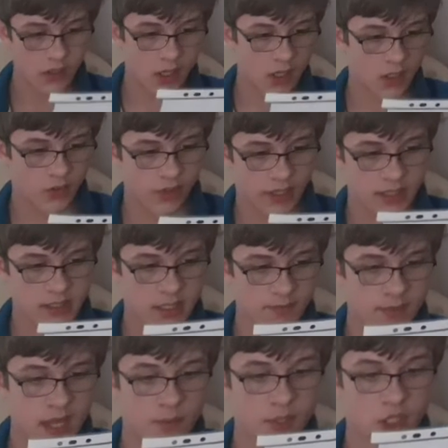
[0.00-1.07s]
the crickets up
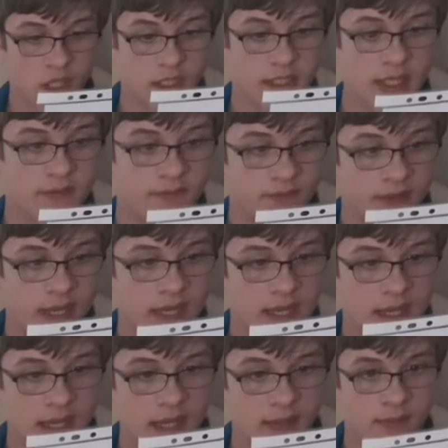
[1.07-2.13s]
there, which I did
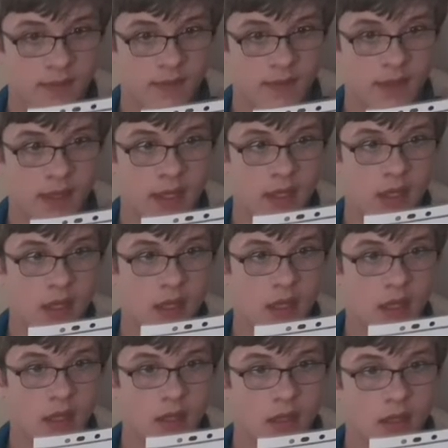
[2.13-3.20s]
feed in the
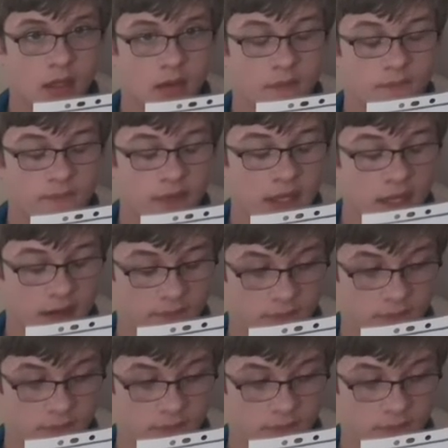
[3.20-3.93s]
feeding